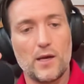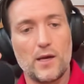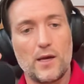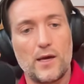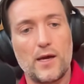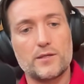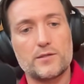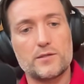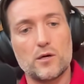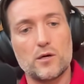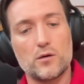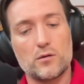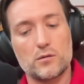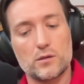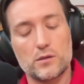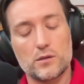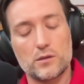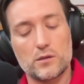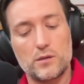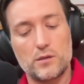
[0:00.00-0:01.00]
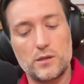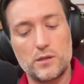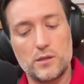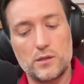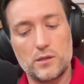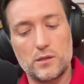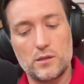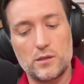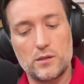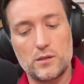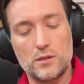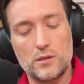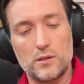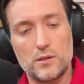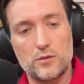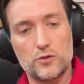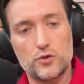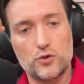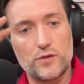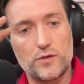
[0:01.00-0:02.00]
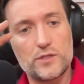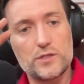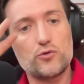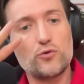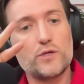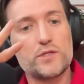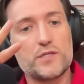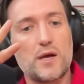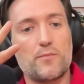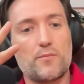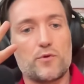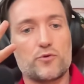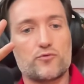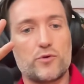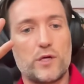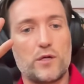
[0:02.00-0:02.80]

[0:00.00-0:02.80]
And so the, the so these two examples, right?